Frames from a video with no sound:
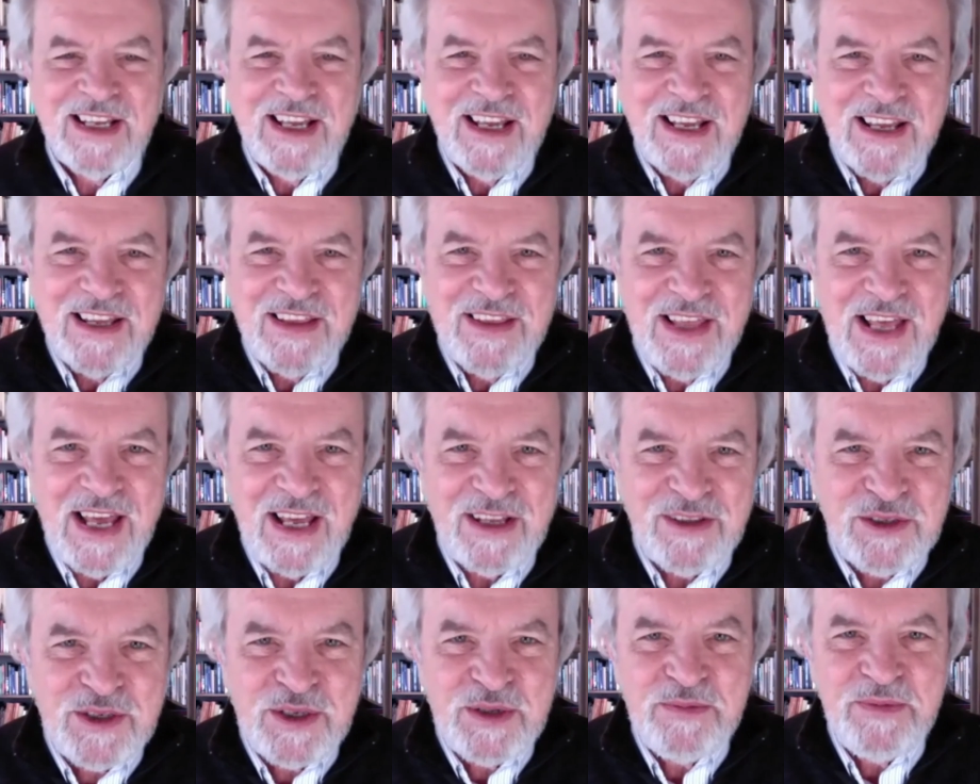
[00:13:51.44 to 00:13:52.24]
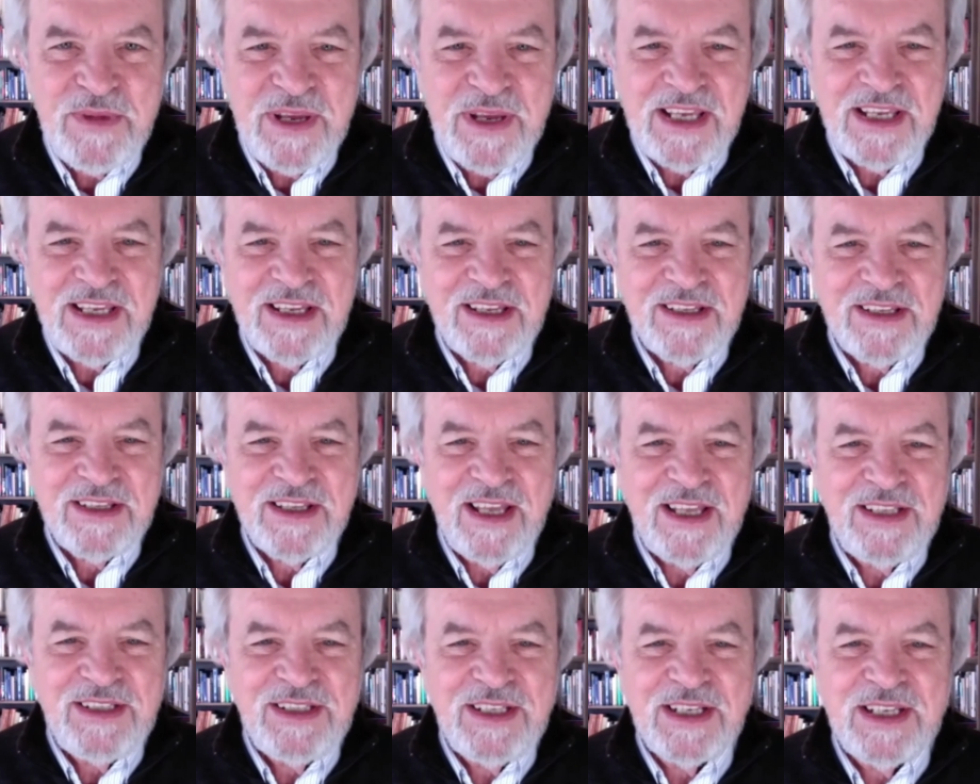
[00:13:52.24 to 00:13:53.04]
That to me
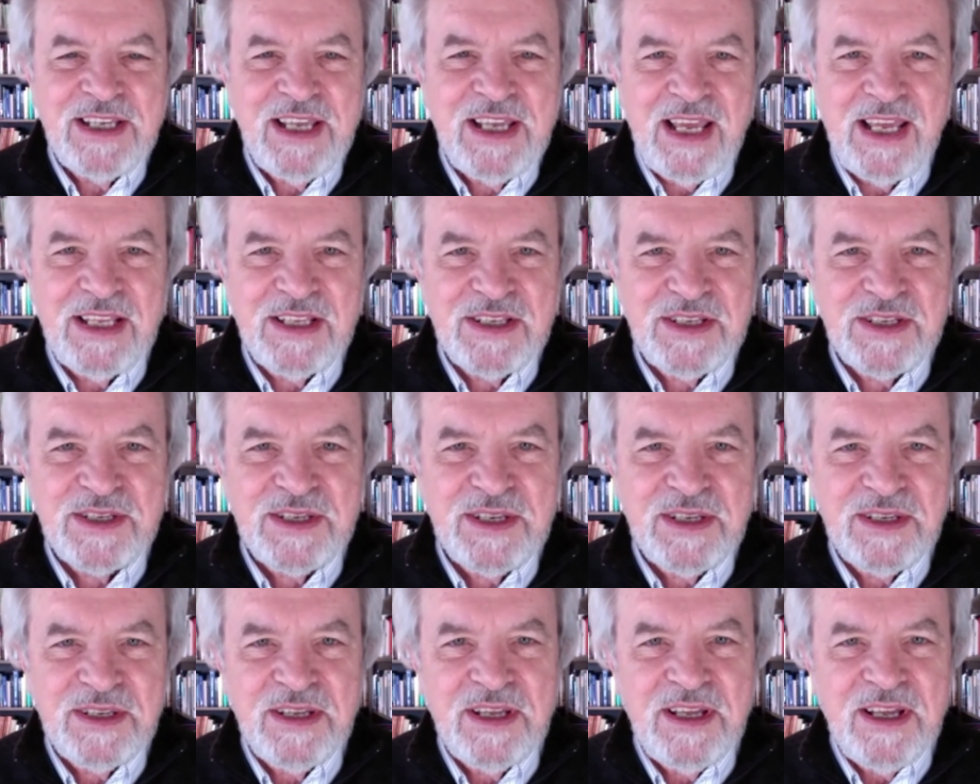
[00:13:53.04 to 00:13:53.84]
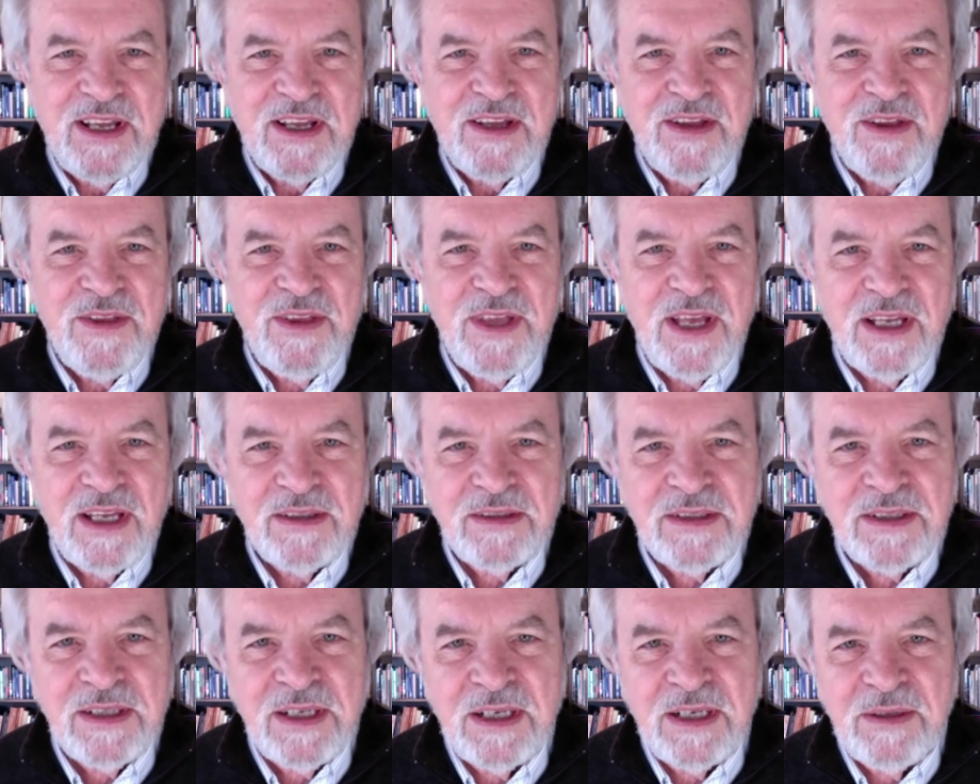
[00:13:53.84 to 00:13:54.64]
indicates
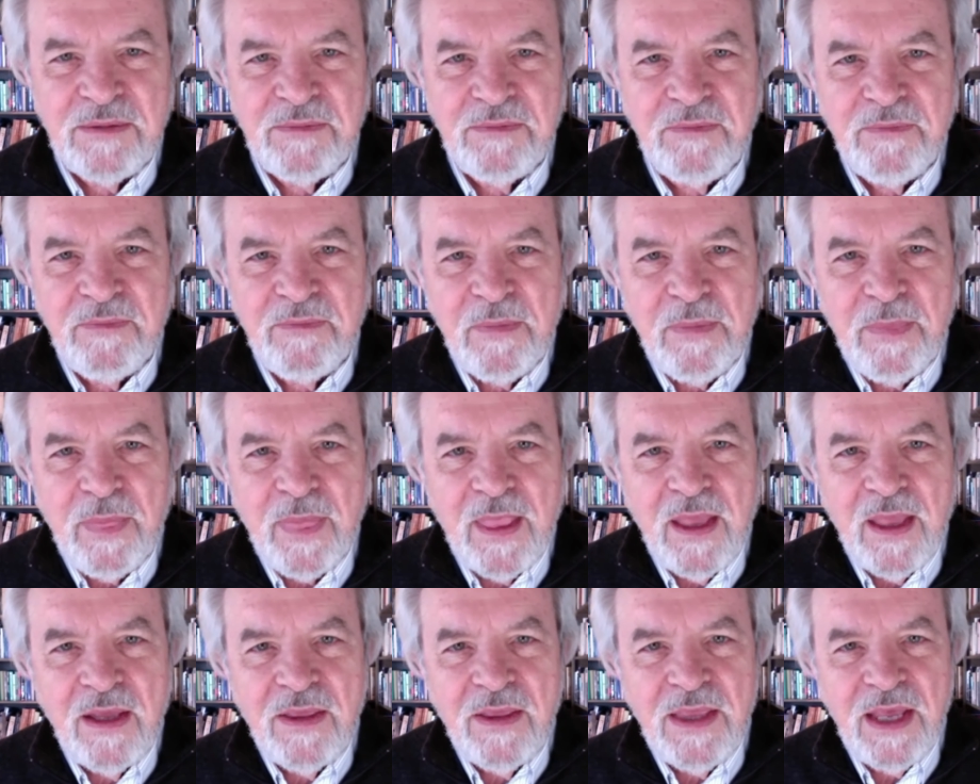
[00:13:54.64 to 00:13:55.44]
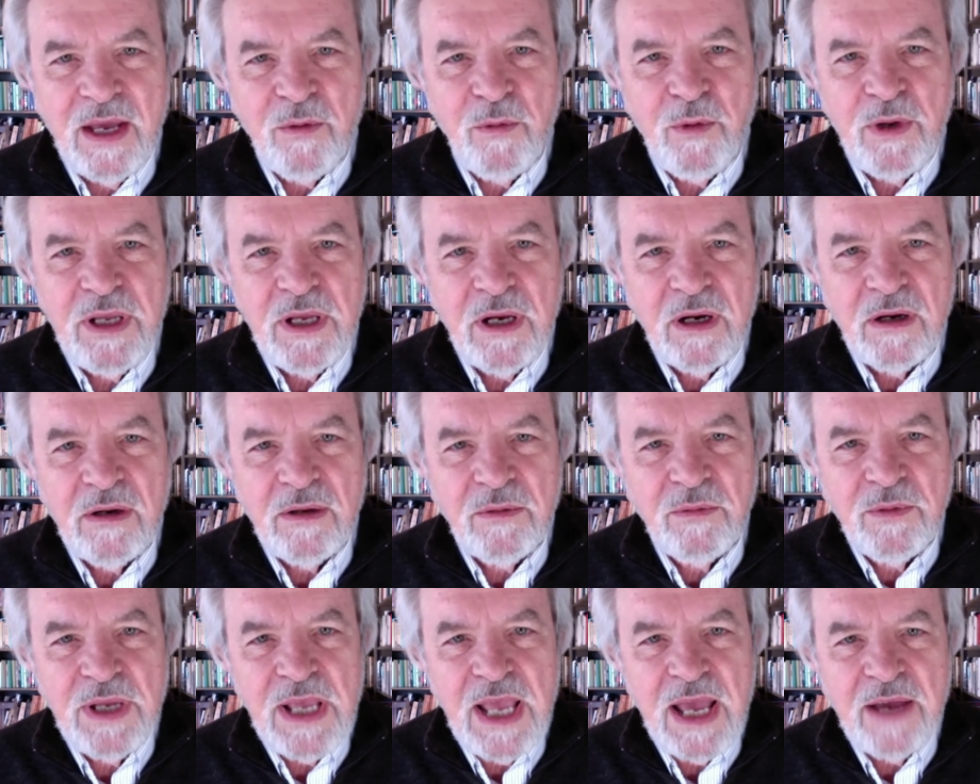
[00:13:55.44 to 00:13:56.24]
that that
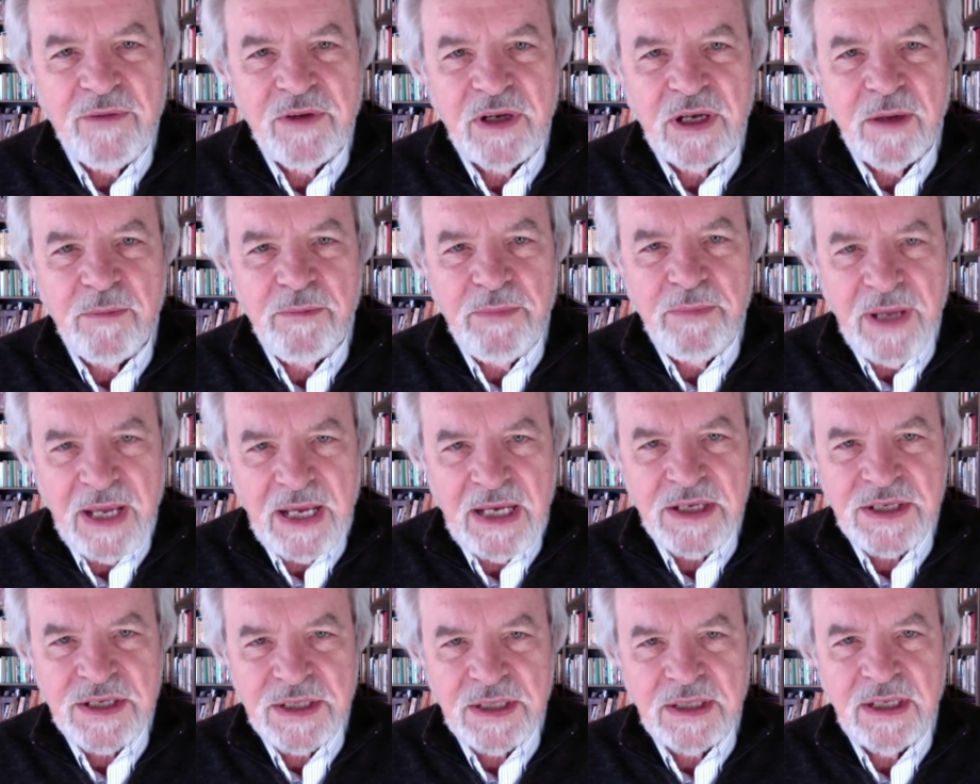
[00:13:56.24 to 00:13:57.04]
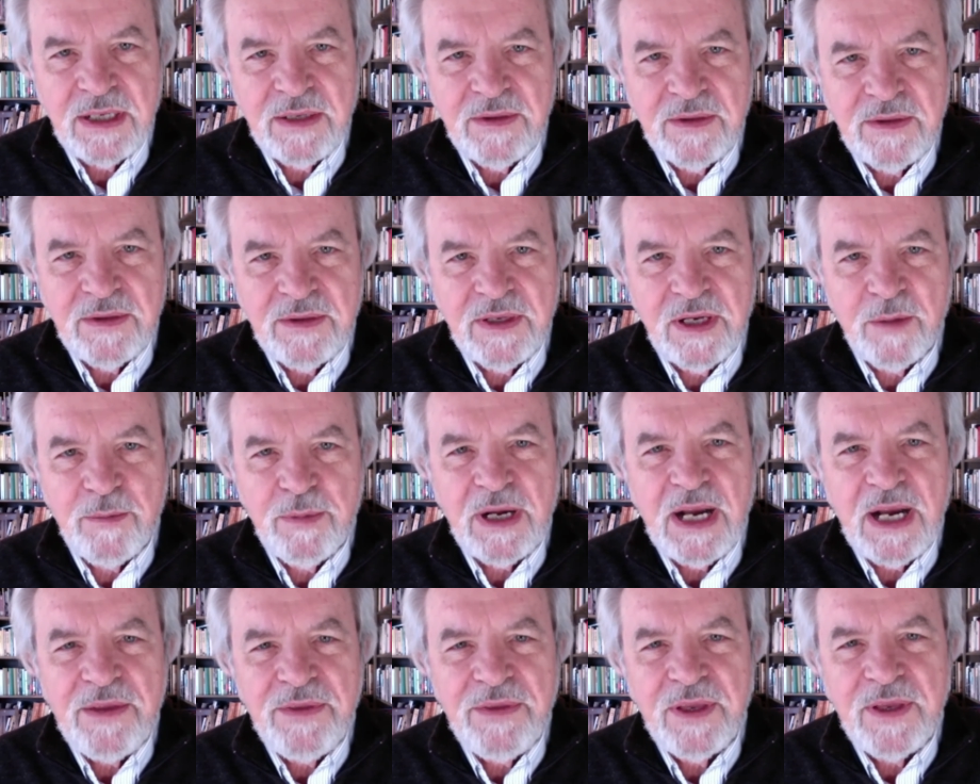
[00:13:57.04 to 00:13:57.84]
we have capacity there.
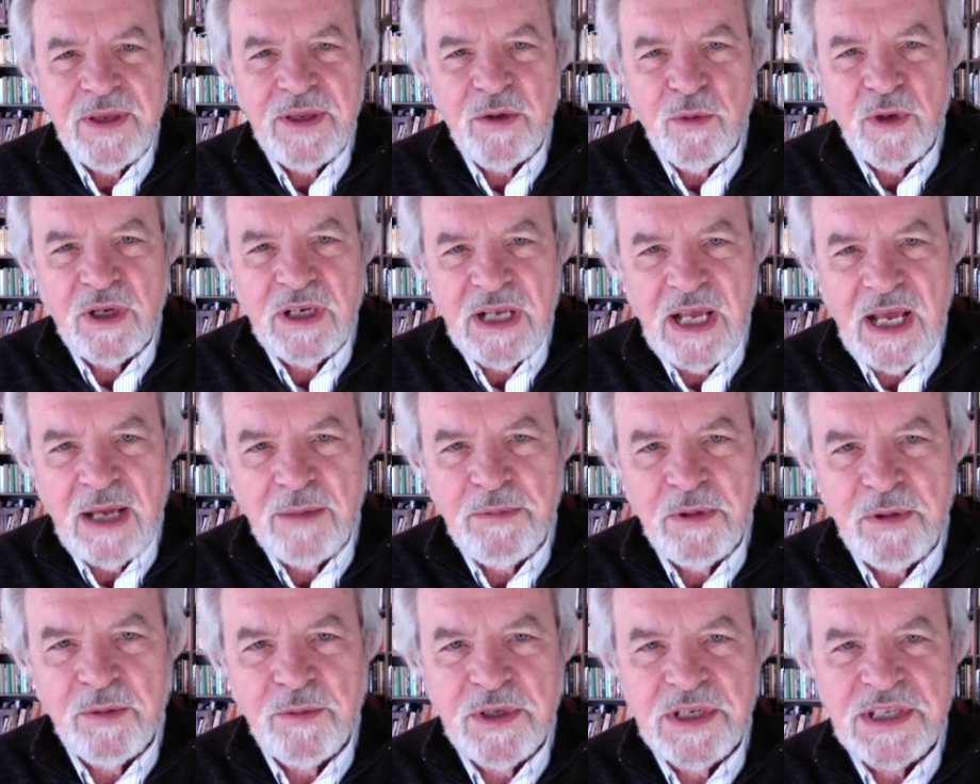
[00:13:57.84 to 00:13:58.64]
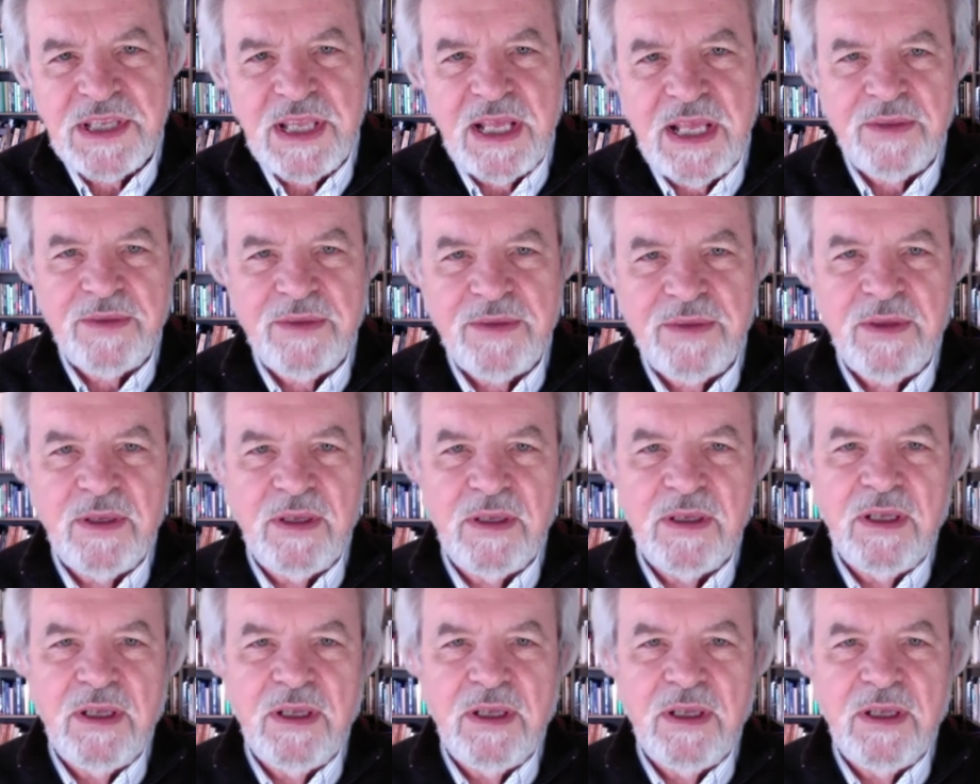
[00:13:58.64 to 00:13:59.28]
But I think what happened was that the